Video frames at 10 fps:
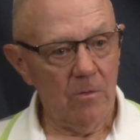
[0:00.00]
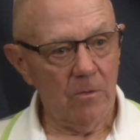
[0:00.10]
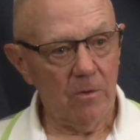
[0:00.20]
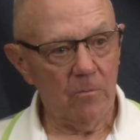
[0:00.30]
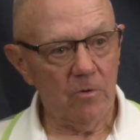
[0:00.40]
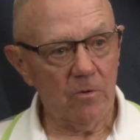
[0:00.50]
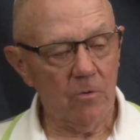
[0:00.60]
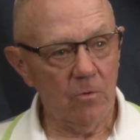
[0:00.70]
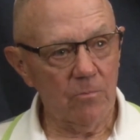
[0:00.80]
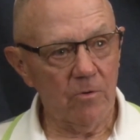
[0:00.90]
then we
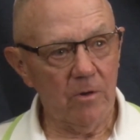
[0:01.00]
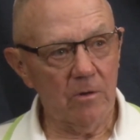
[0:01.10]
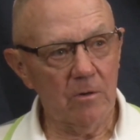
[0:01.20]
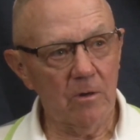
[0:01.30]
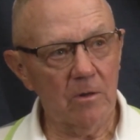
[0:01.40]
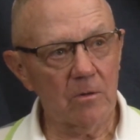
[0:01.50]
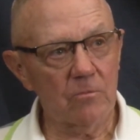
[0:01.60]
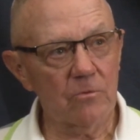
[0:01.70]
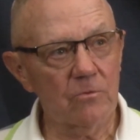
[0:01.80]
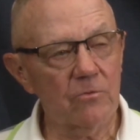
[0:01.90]
incorporated, I think it
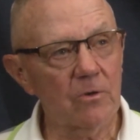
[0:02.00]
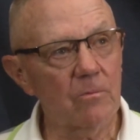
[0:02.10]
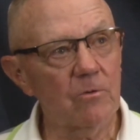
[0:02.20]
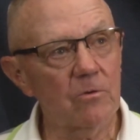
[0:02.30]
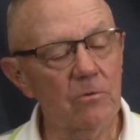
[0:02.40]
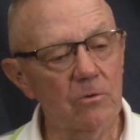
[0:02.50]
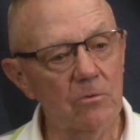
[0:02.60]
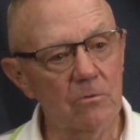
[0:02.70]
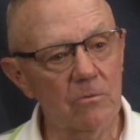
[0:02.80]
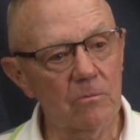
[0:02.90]
was in
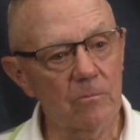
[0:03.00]
'72.